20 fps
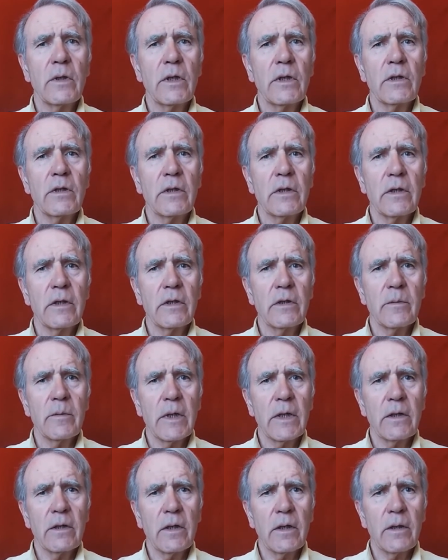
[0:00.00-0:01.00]
which is
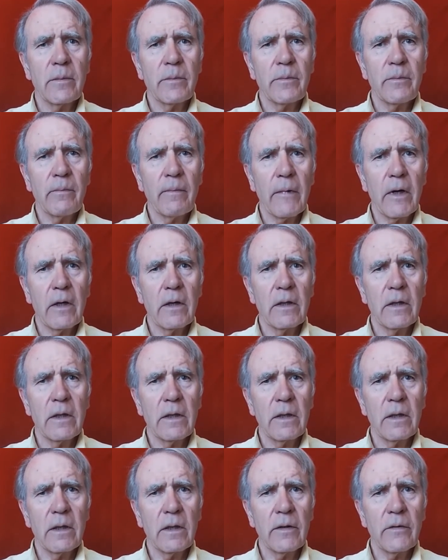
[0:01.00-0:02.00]
made up
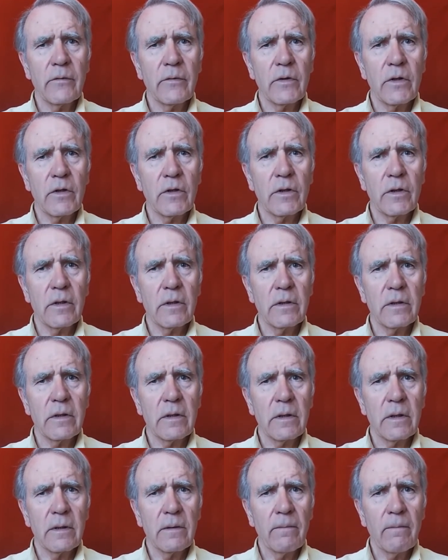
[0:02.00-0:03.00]
only of
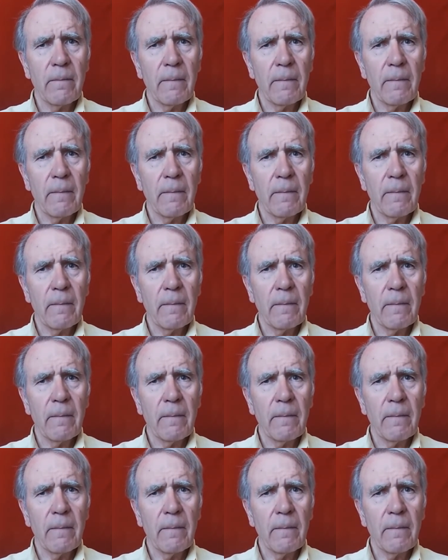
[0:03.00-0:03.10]
notions,